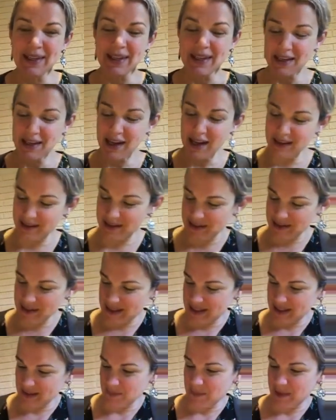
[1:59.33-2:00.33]

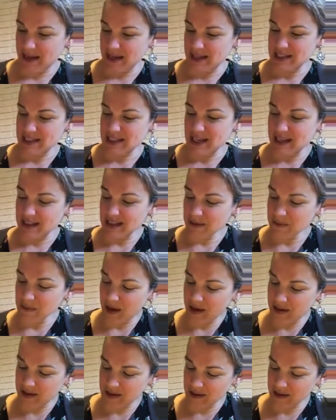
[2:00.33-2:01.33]
Colors by Shelley
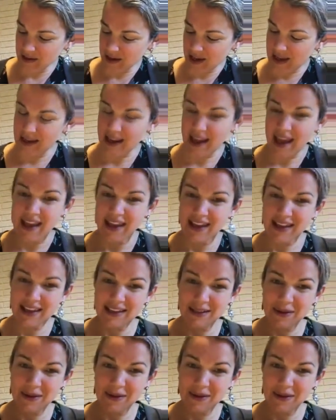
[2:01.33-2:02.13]
Rotner and Anne